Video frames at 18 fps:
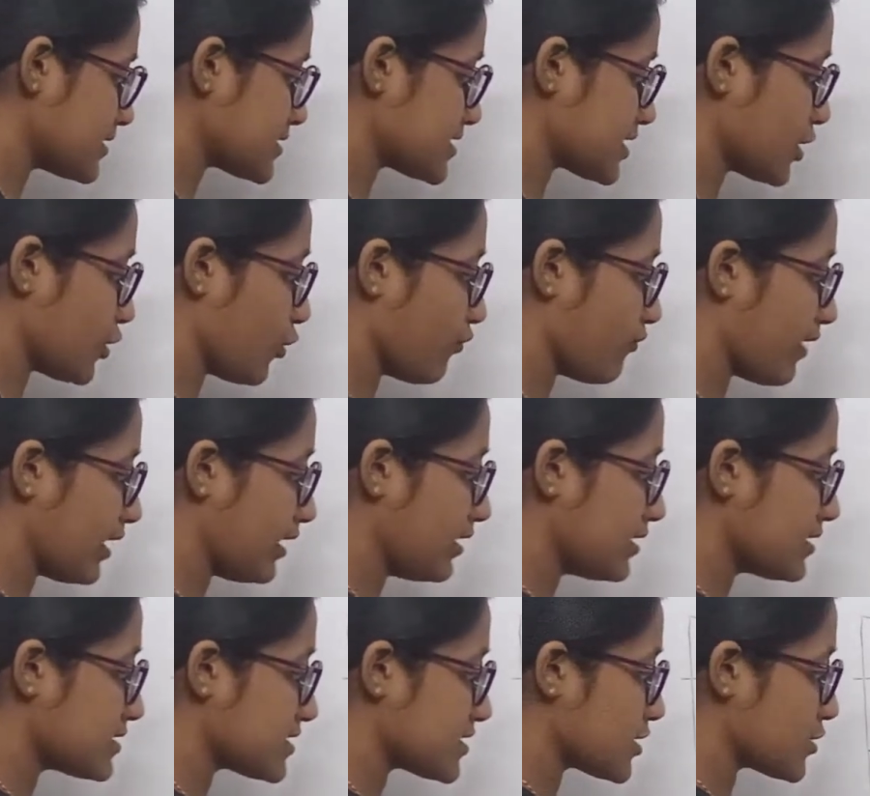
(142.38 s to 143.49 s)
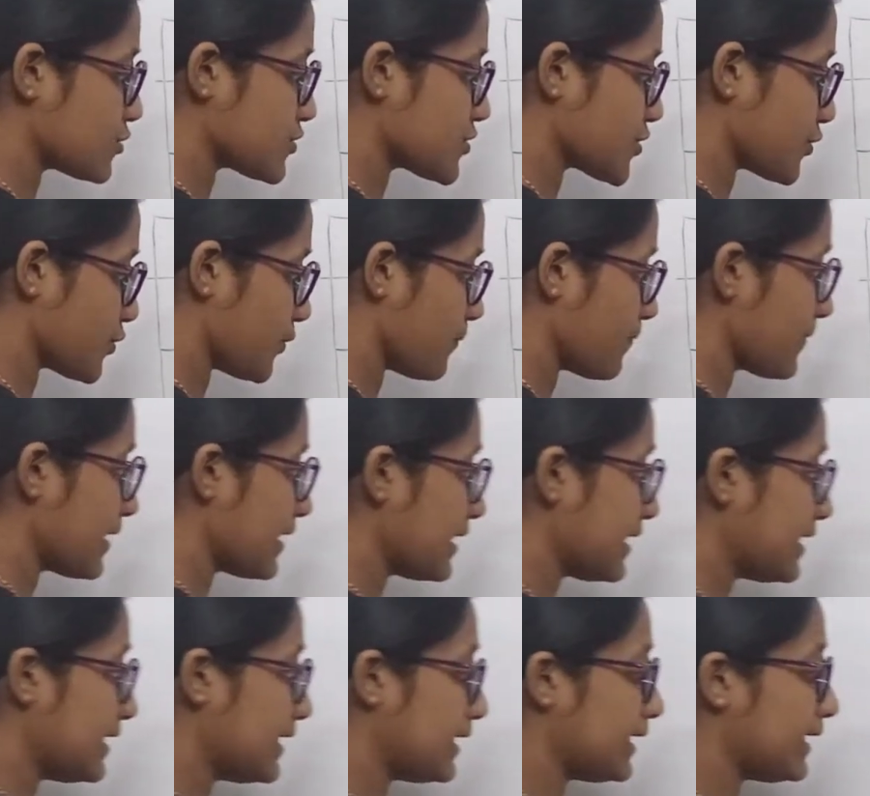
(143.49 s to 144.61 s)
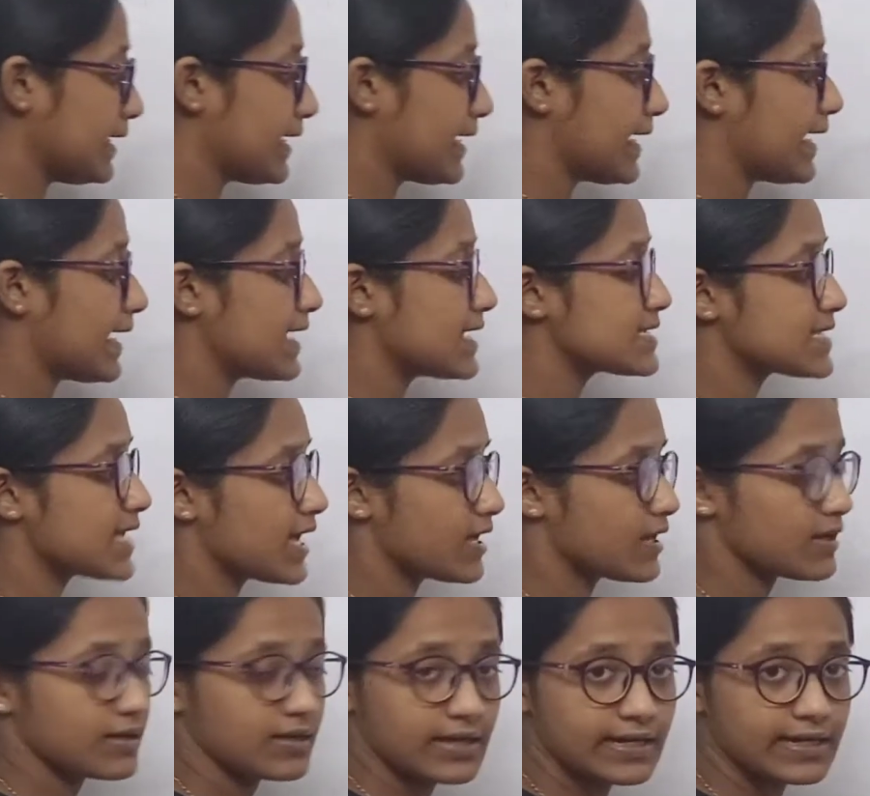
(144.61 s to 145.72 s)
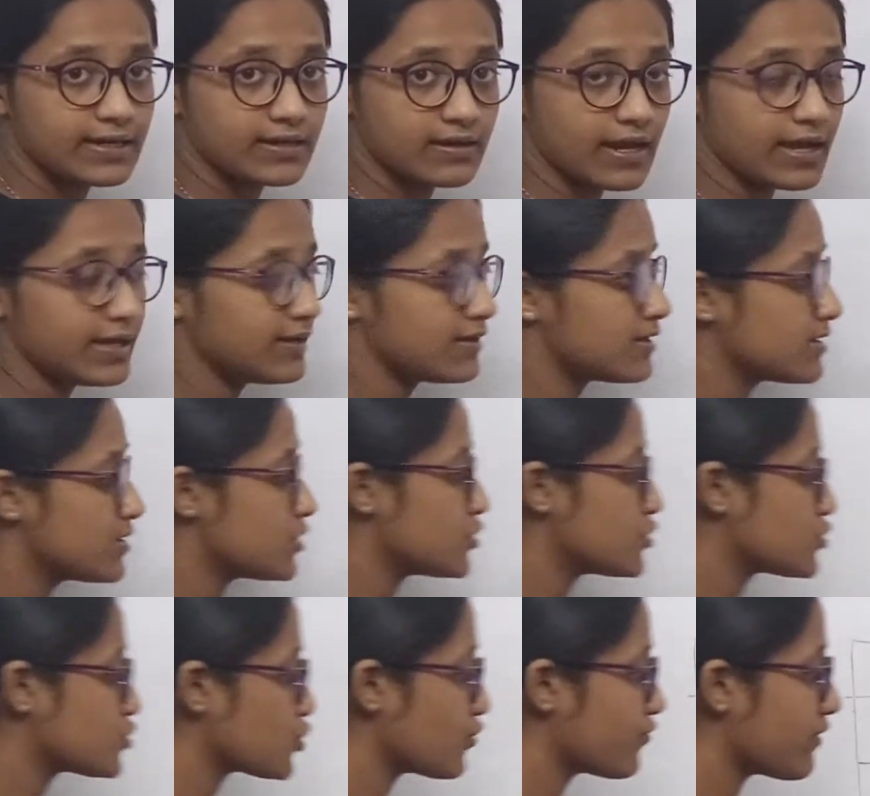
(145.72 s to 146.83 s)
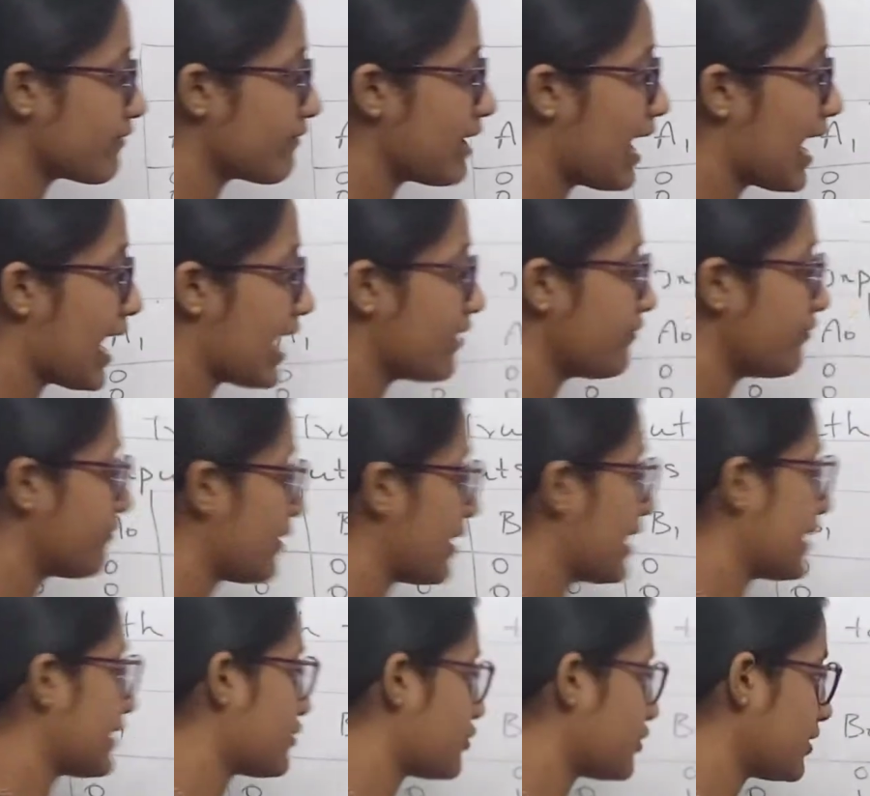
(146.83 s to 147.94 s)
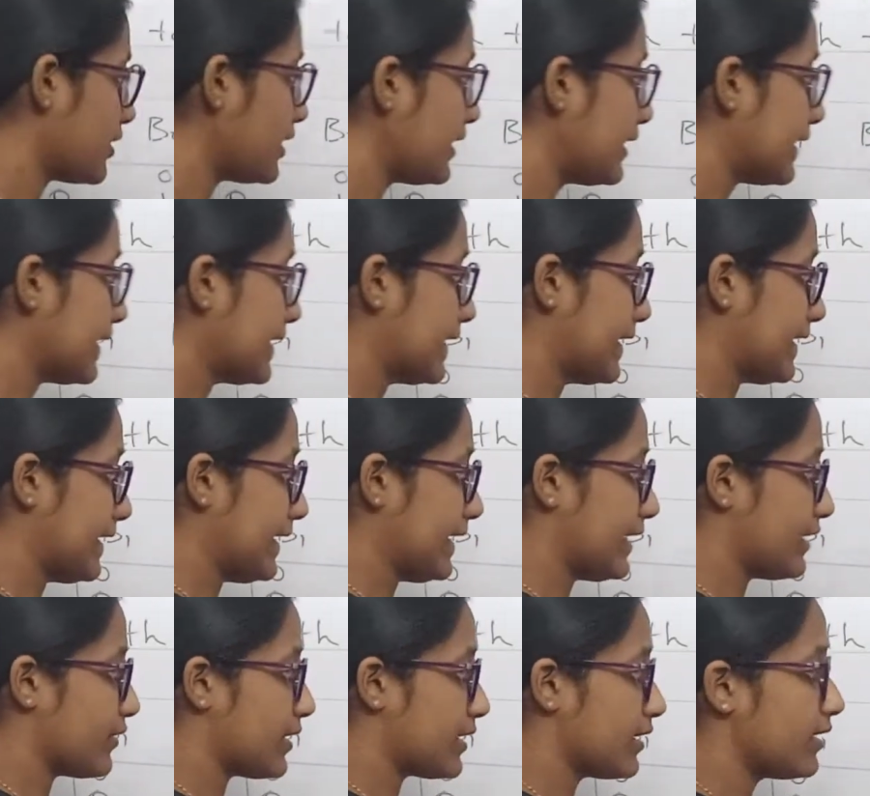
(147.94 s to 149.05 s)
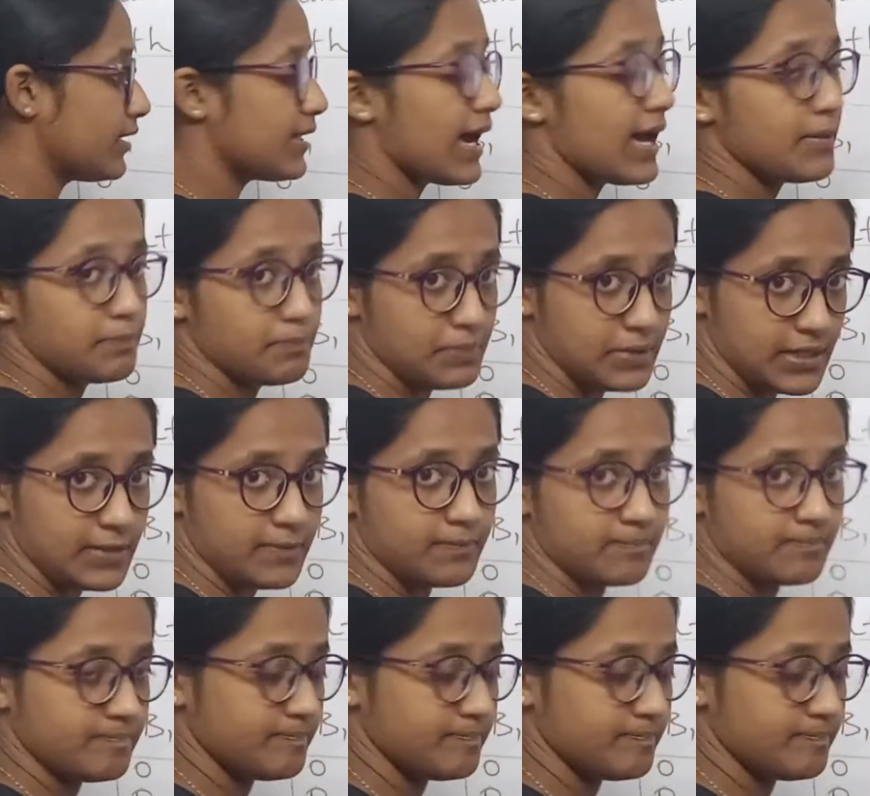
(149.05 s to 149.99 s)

0, 1, 0, 0. Here A is higher, greater, right? So we will have at here A greater than B.